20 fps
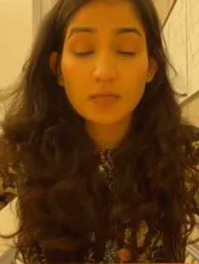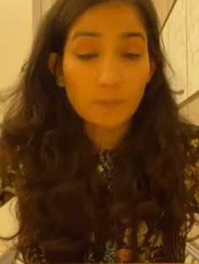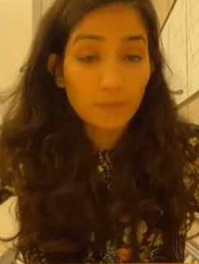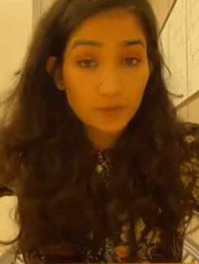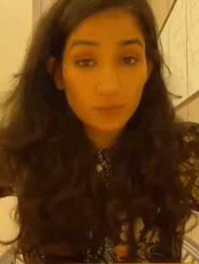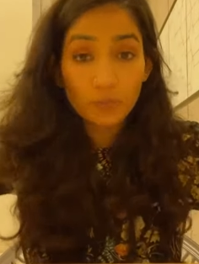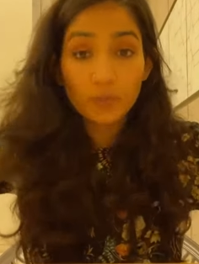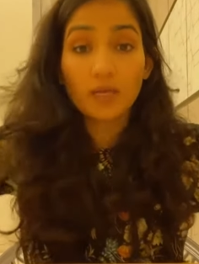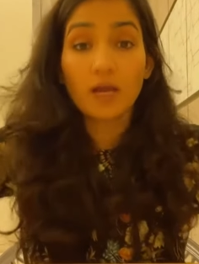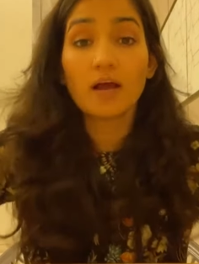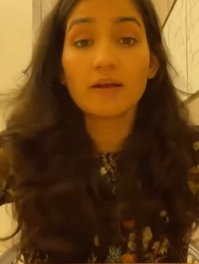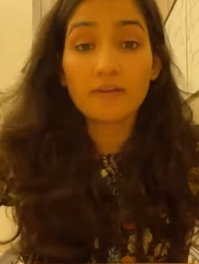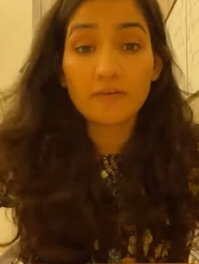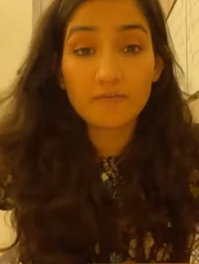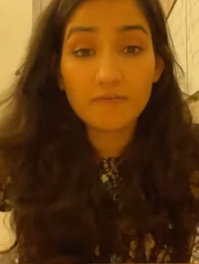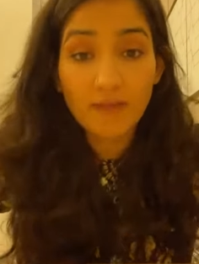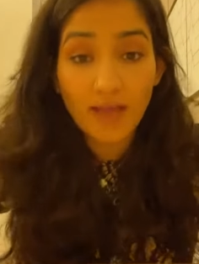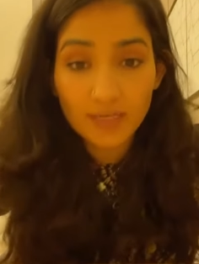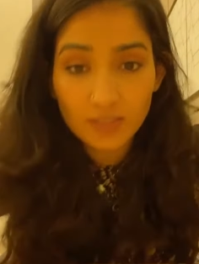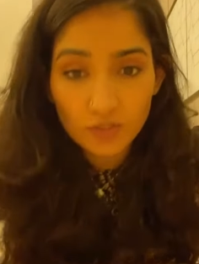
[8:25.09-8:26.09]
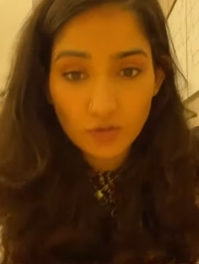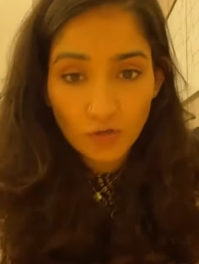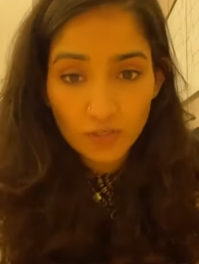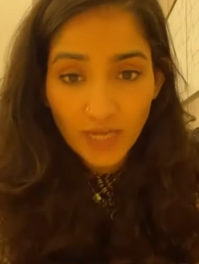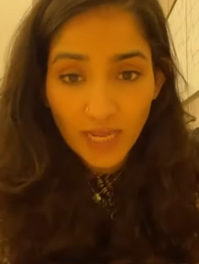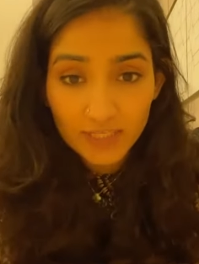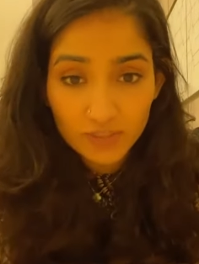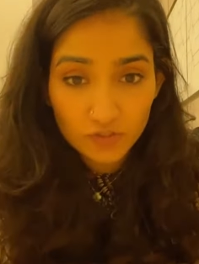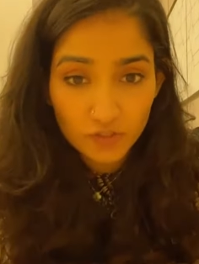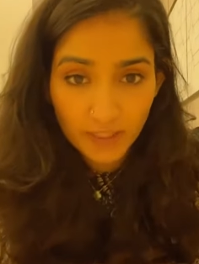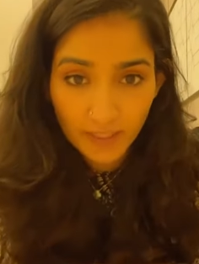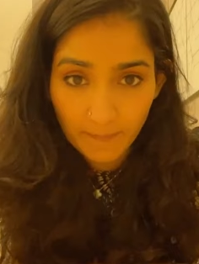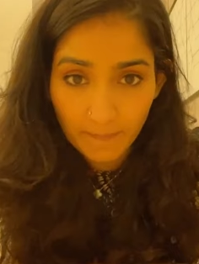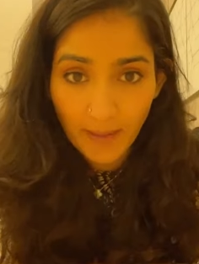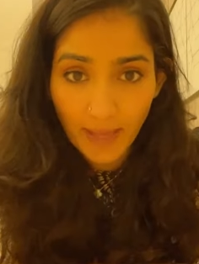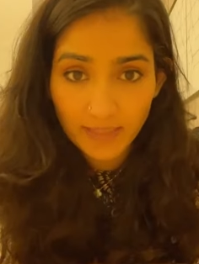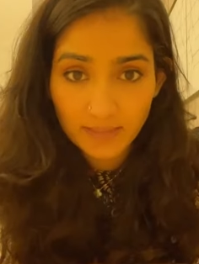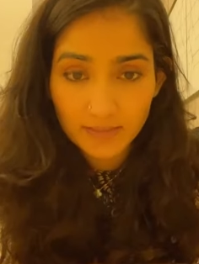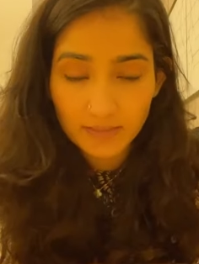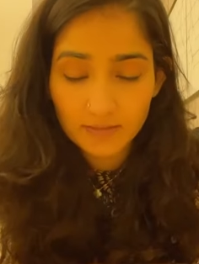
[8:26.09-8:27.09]
But we are in fact not actually
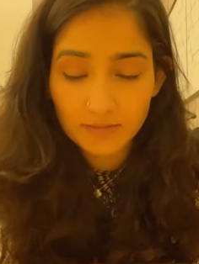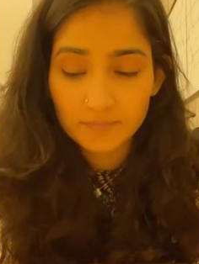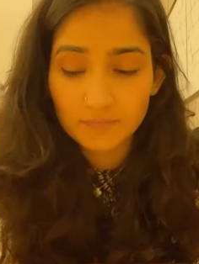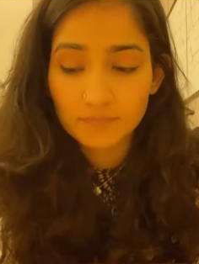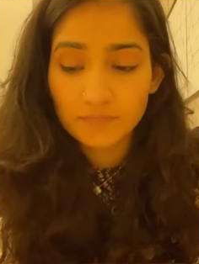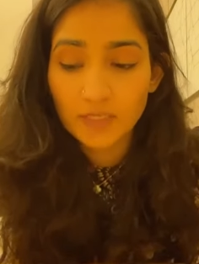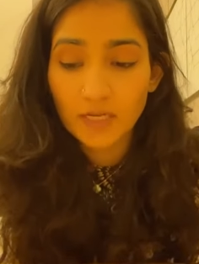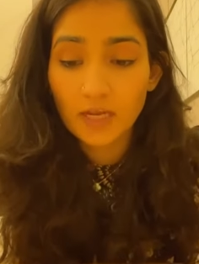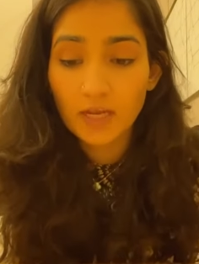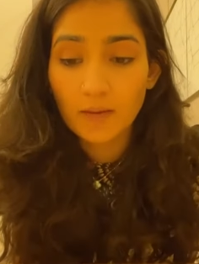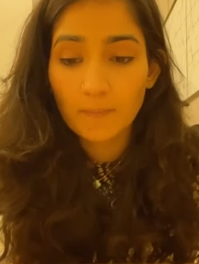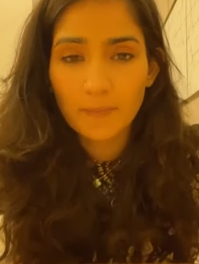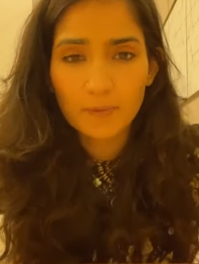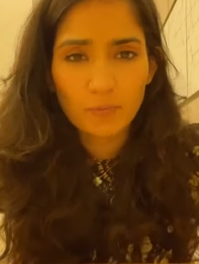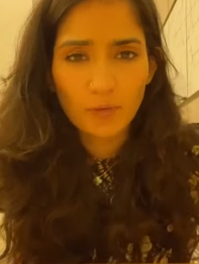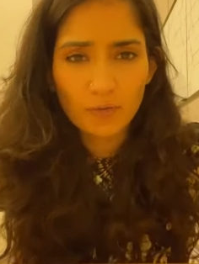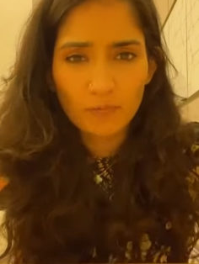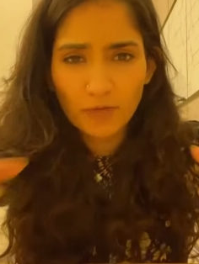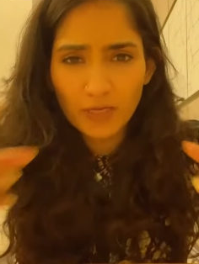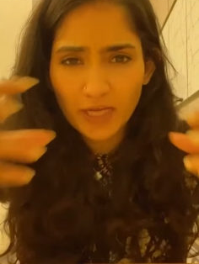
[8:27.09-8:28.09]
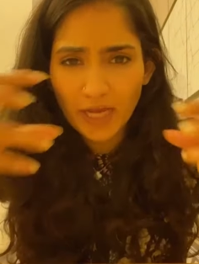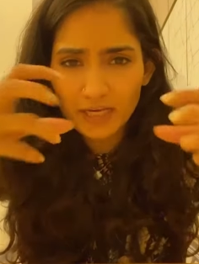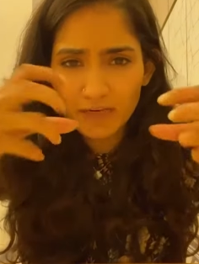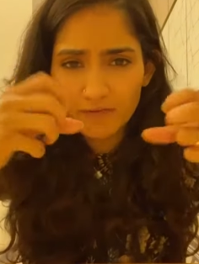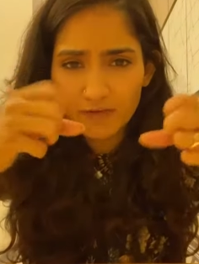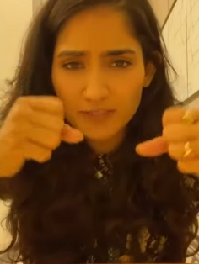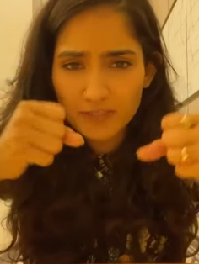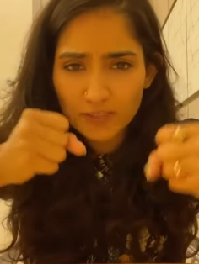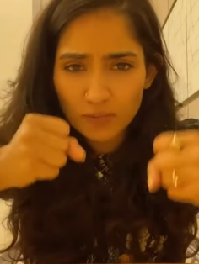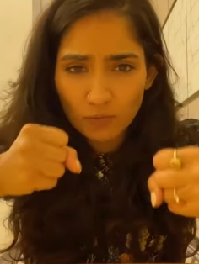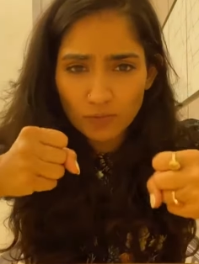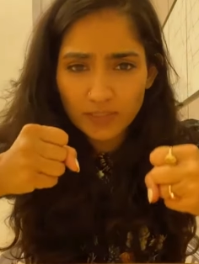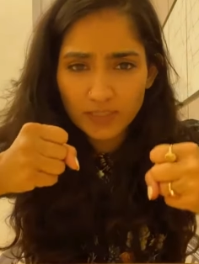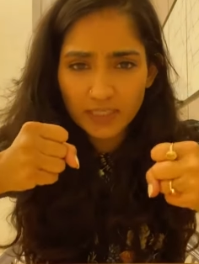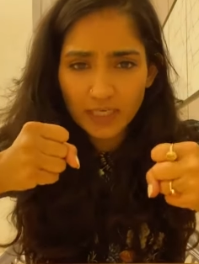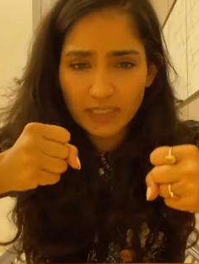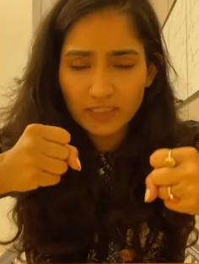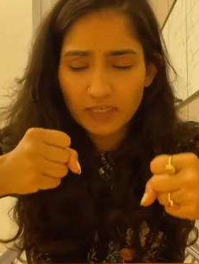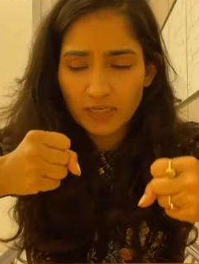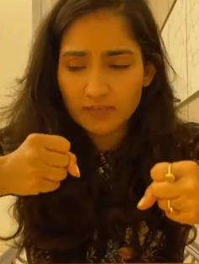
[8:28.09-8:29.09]
matter. But when we kind of
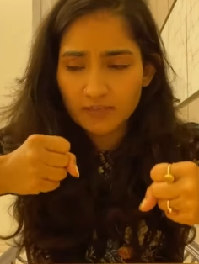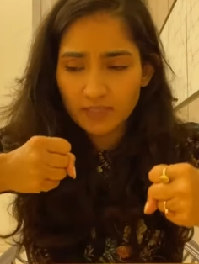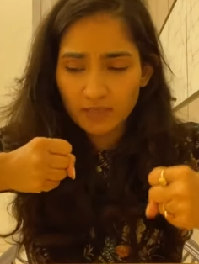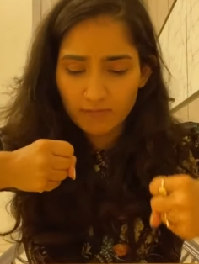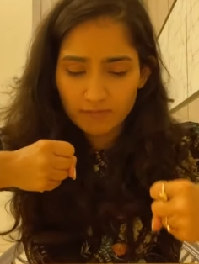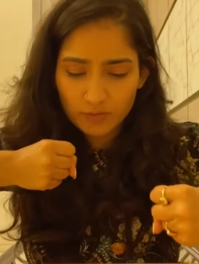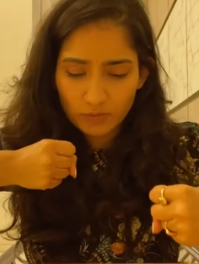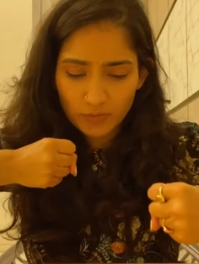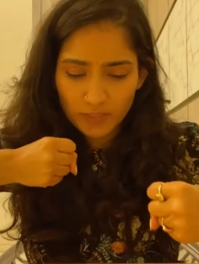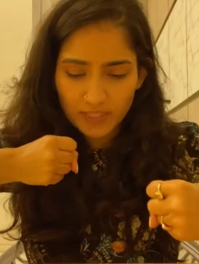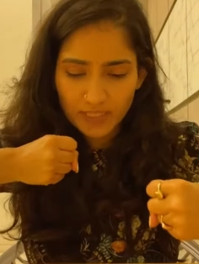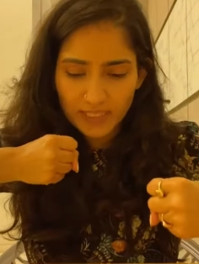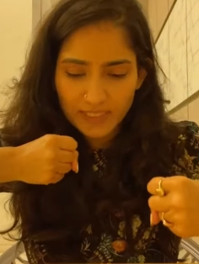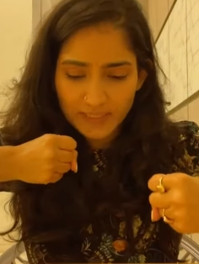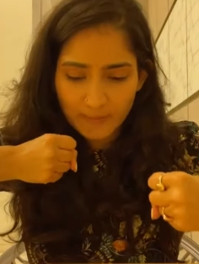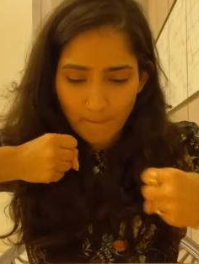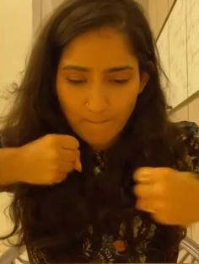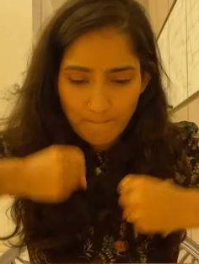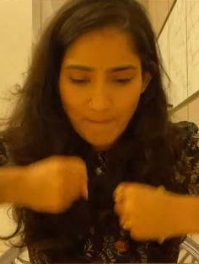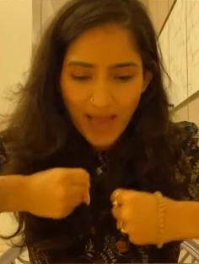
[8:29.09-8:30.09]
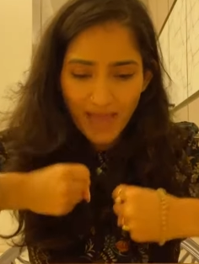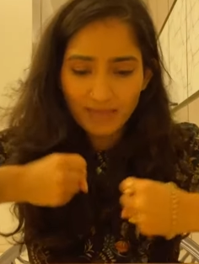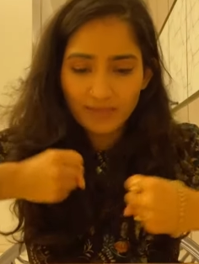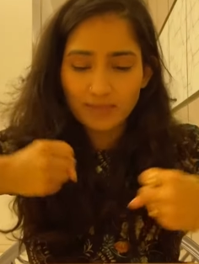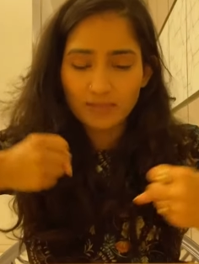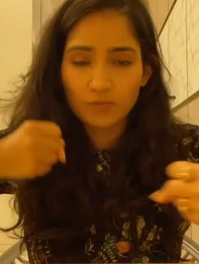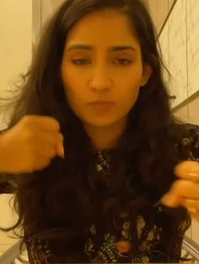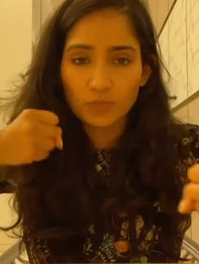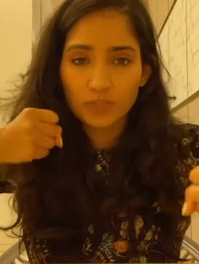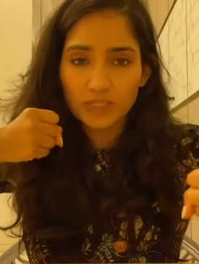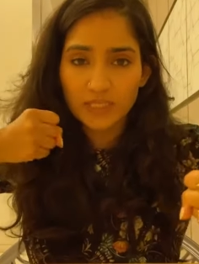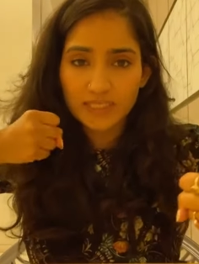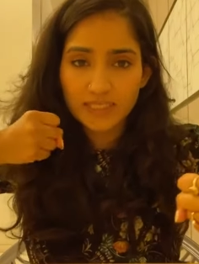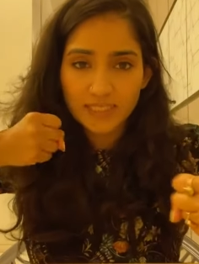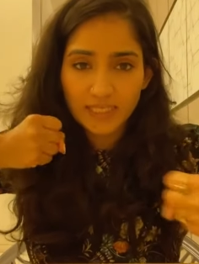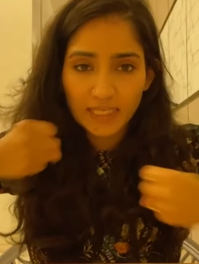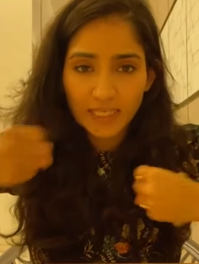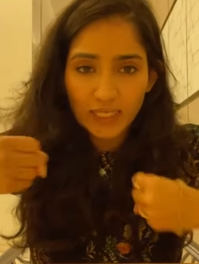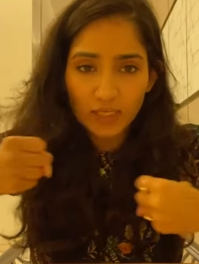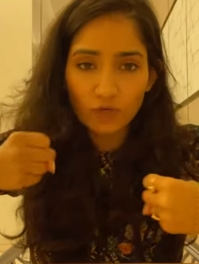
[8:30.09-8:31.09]
associate ourselves with this matter, with
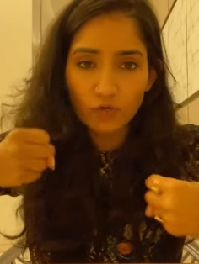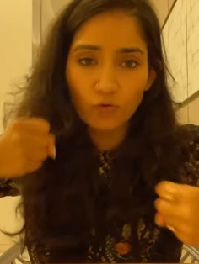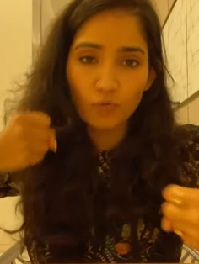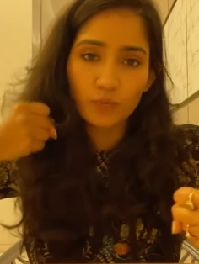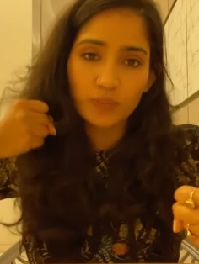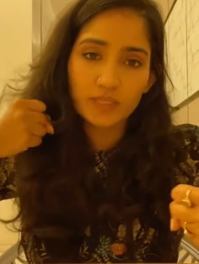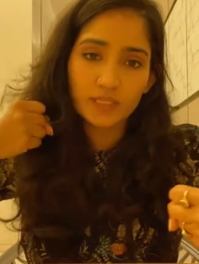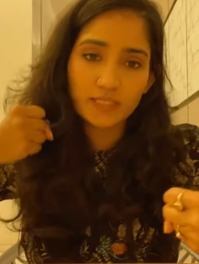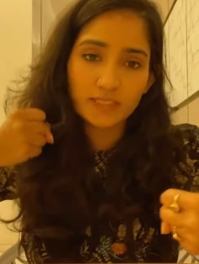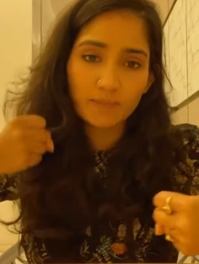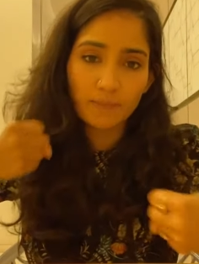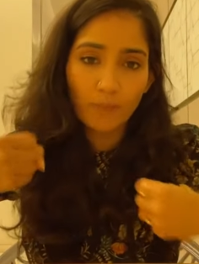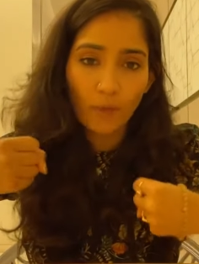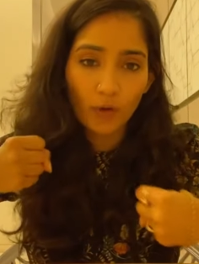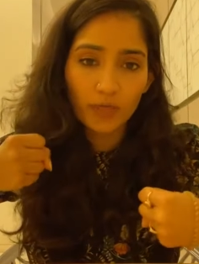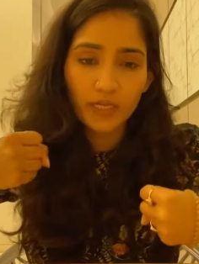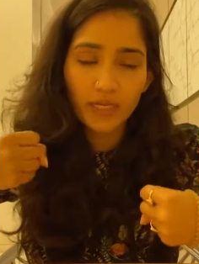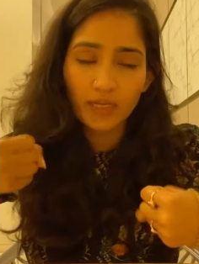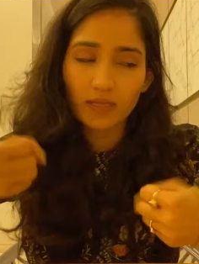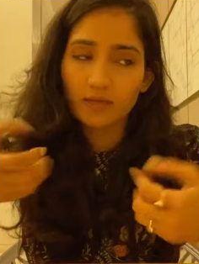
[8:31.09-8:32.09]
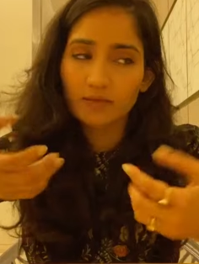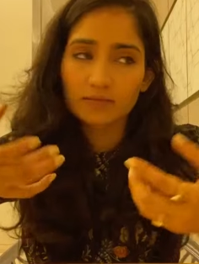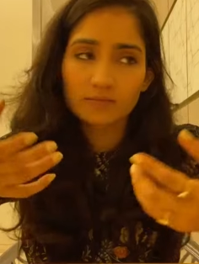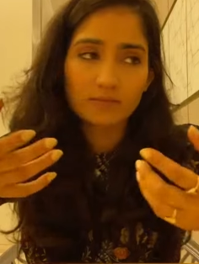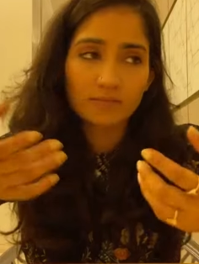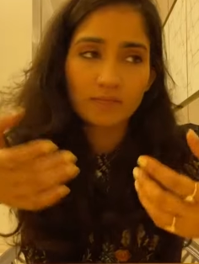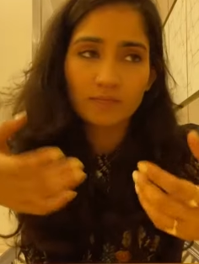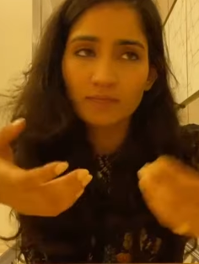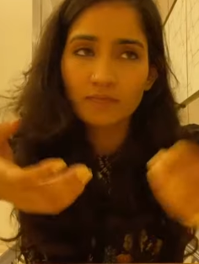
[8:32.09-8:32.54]
this ego, with this body,